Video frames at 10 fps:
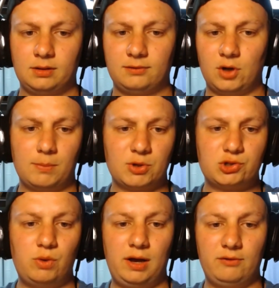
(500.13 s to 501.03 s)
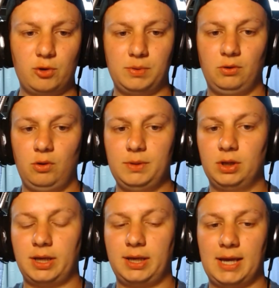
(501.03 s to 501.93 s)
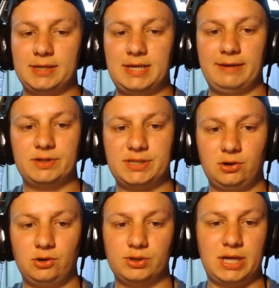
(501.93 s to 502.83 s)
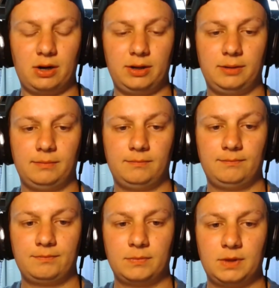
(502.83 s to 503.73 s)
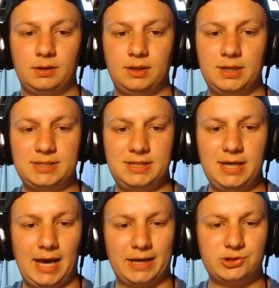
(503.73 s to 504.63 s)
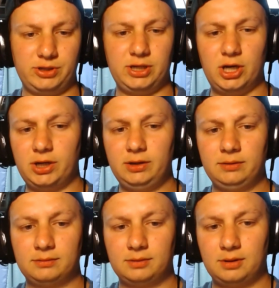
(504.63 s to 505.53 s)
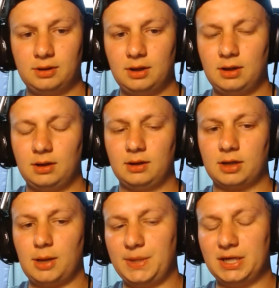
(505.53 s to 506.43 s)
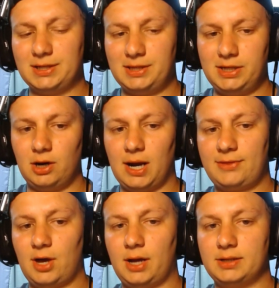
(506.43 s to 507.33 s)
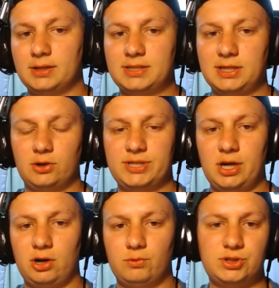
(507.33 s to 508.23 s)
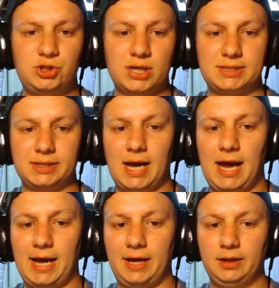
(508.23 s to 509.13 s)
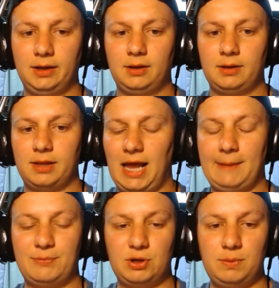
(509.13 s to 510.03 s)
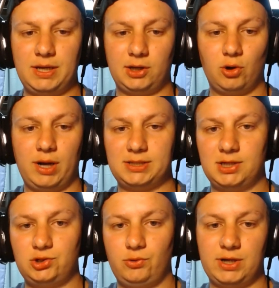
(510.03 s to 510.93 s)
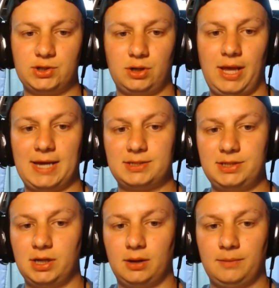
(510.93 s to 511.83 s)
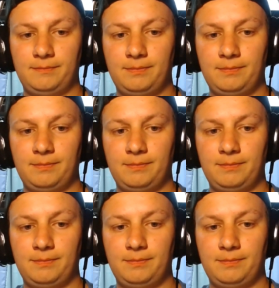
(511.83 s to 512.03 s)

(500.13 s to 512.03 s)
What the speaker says: For number 12, we will be looking at Devin Singletary. Is he actually good? Coming into the year, I thought Singletary was just a guy that happened to be in a great situation last year.